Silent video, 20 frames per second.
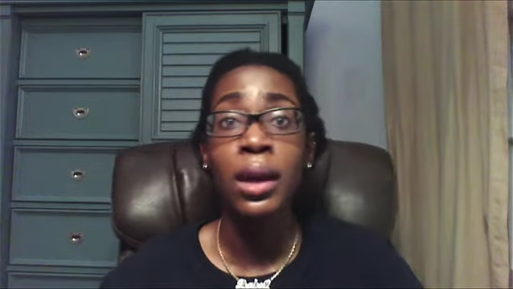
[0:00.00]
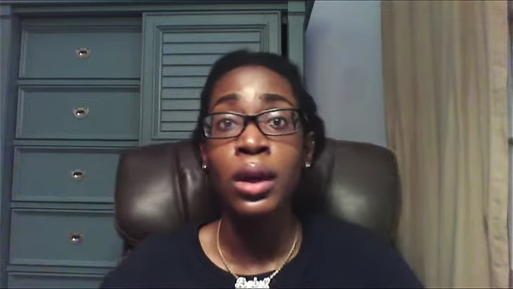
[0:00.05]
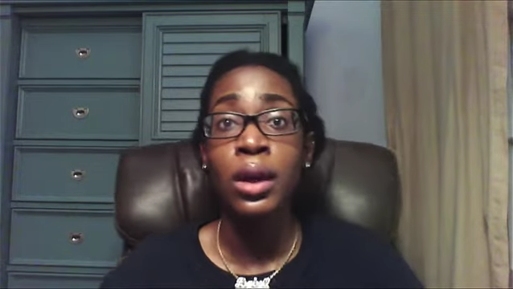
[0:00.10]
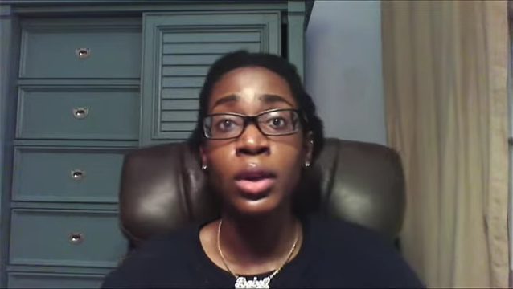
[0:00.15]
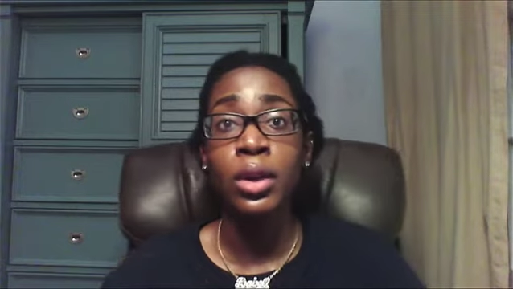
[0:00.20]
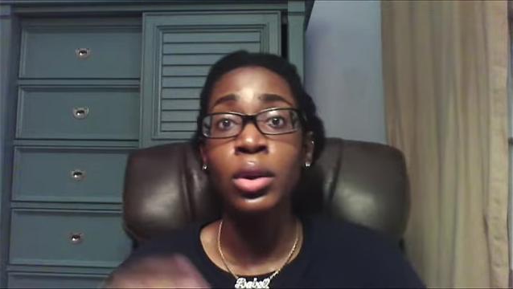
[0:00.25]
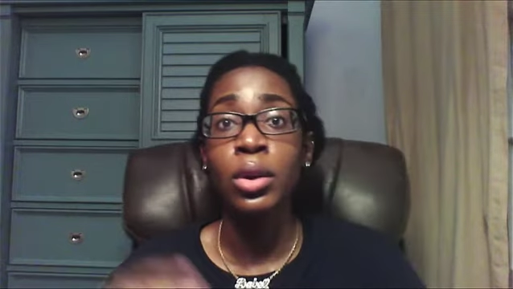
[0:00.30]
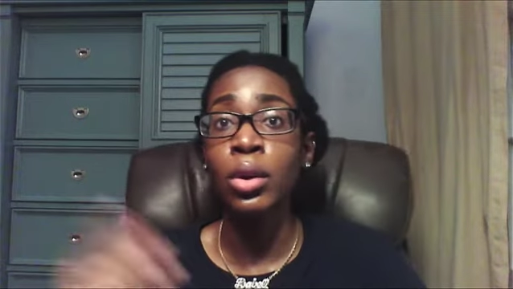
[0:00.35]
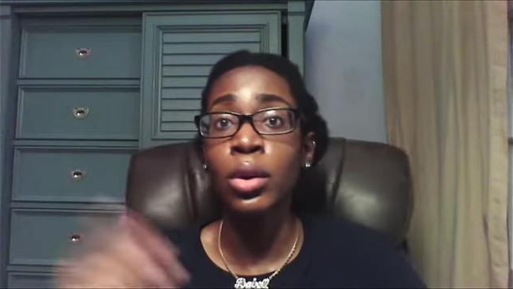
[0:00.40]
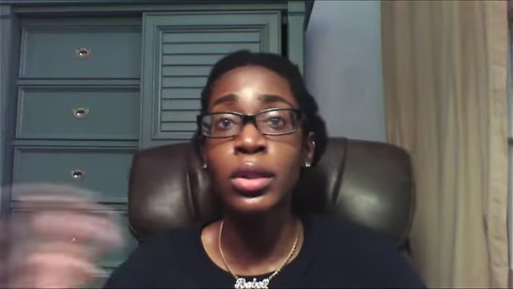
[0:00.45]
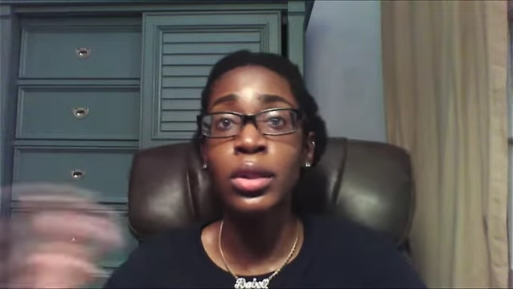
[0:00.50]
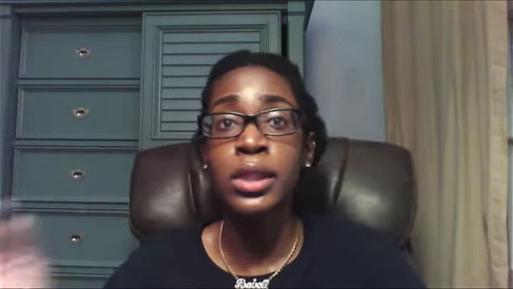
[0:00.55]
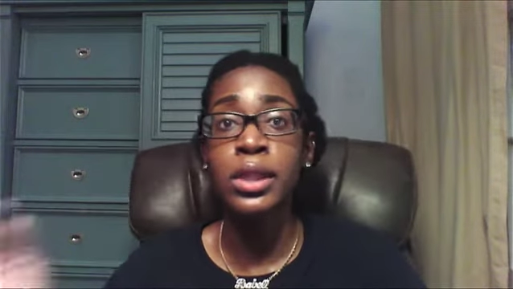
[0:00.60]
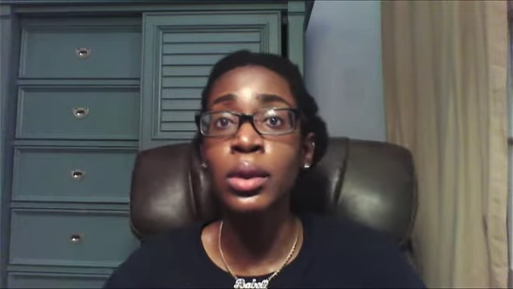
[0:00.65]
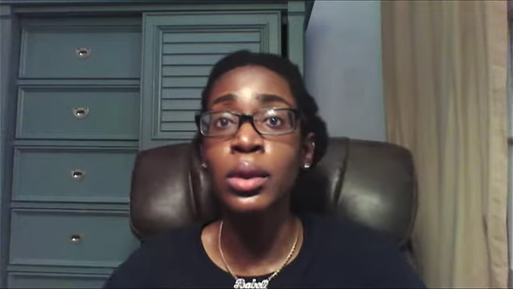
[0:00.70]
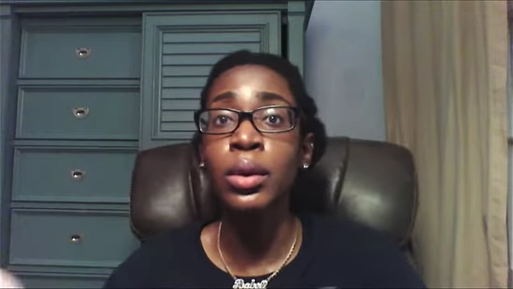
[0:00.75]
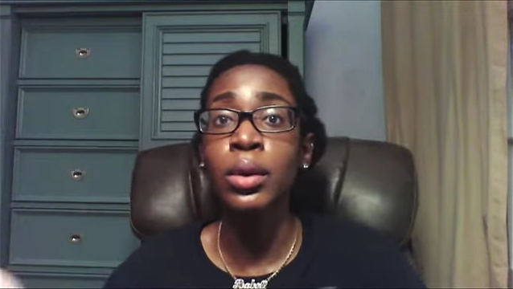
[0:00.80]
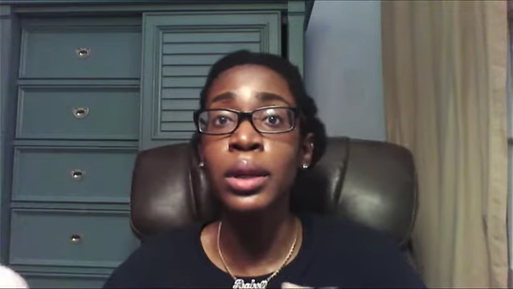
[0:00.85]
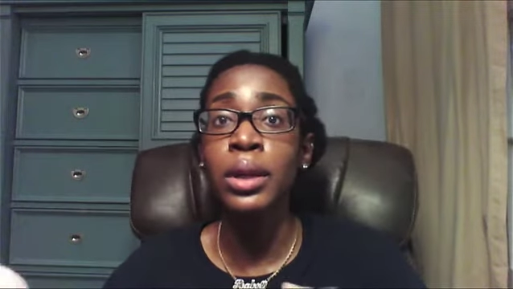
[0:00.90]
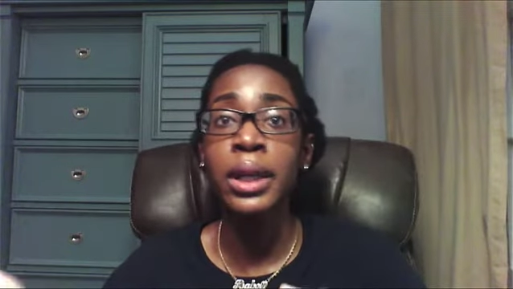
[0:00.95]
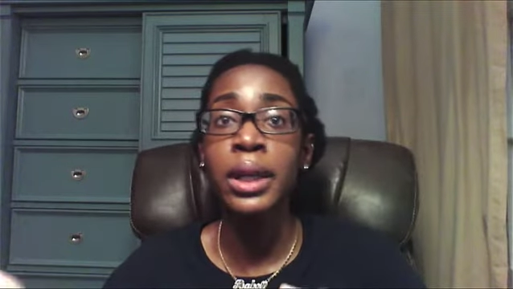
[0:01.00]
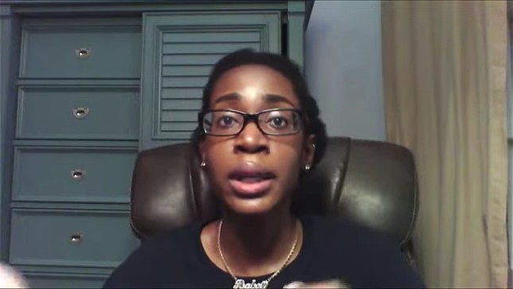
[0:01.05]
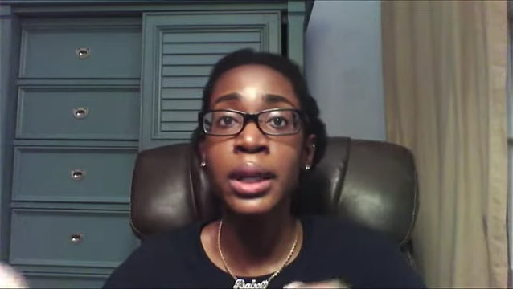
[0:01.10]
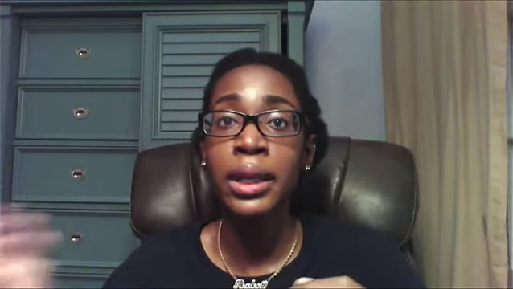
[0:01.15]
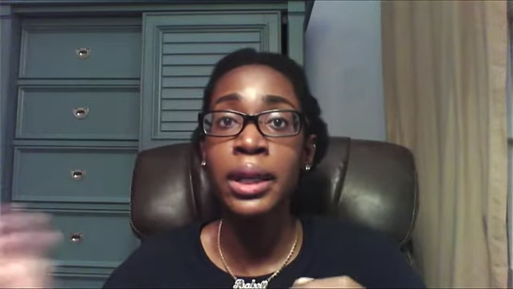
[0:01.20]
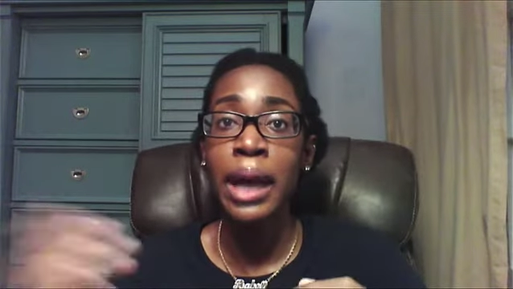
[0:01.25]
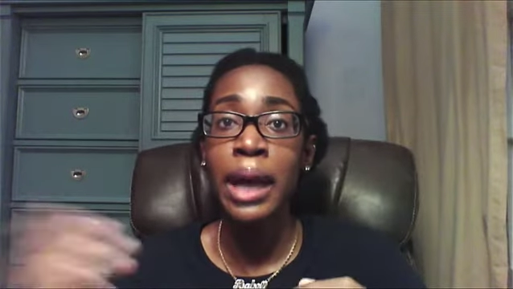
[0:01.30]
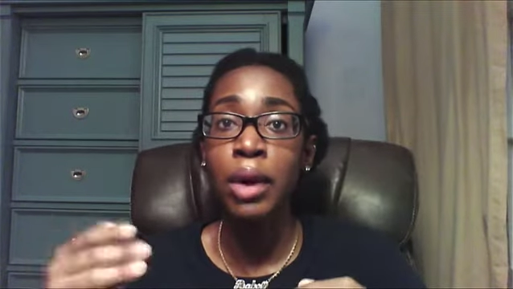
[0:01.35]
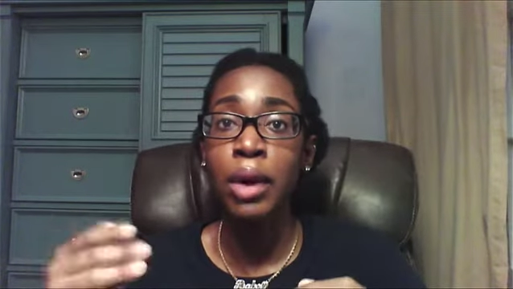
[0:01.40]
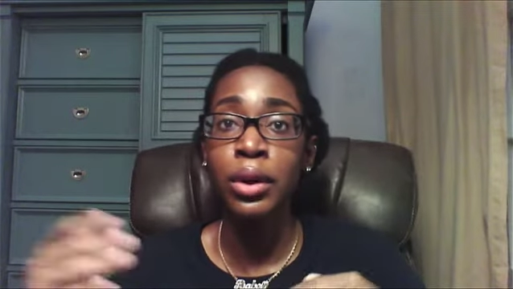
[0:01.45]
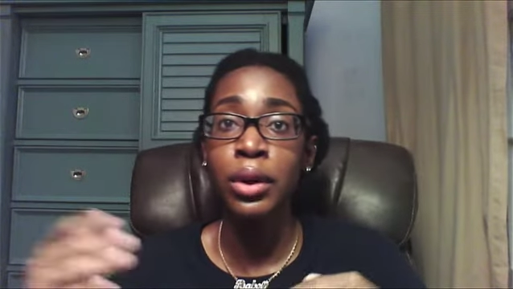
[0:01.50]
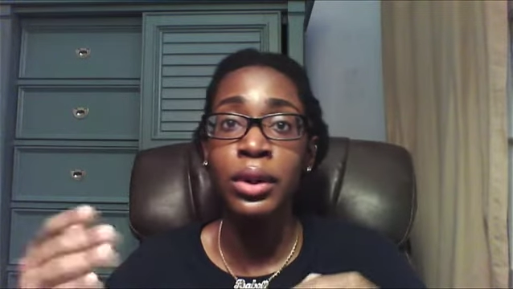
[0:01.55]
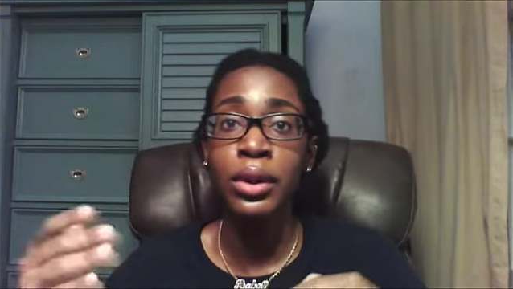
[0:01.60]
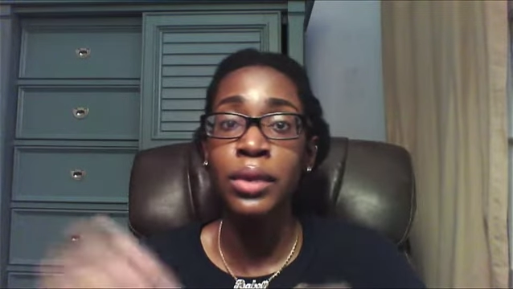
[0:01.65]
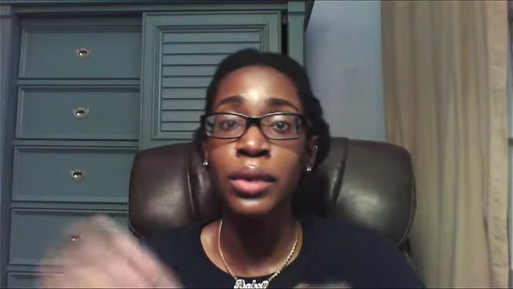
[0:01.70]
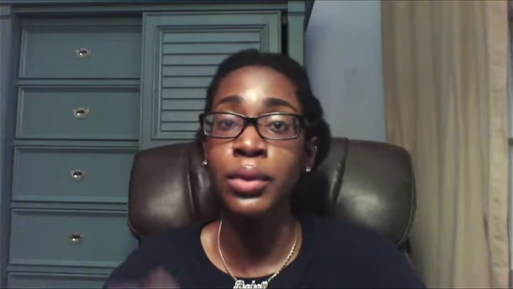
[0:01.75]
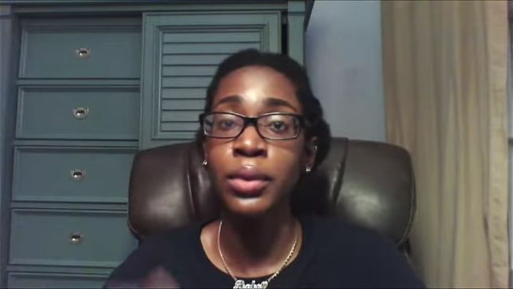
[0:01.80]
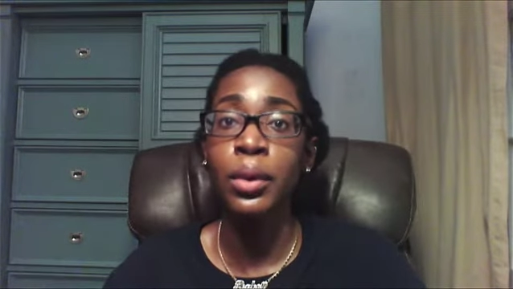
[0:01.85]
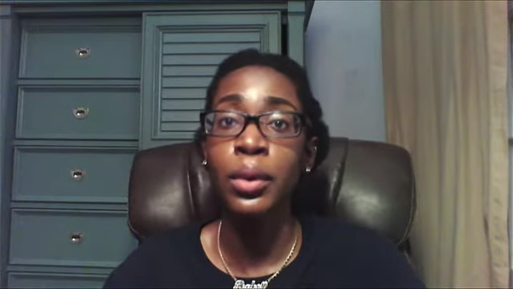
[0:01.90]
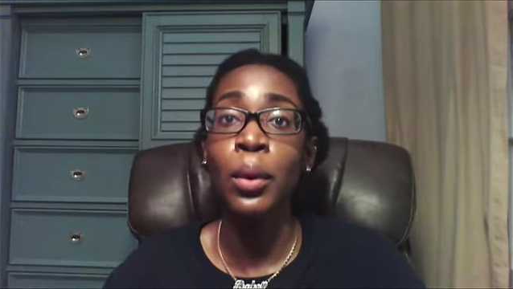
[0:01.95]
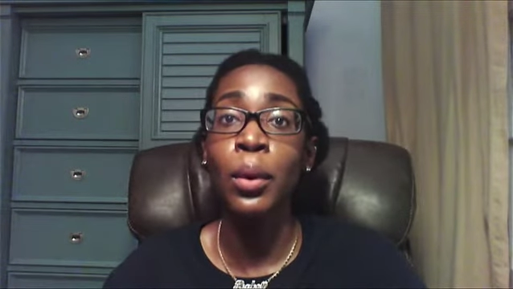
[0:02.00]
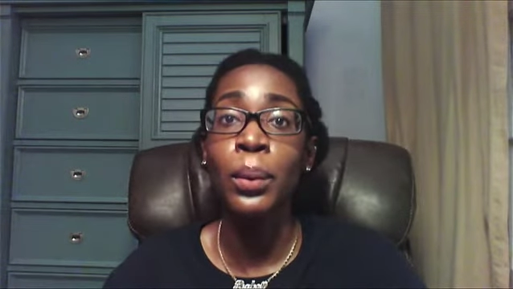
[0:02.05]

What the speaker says: You're still going to encounter difficult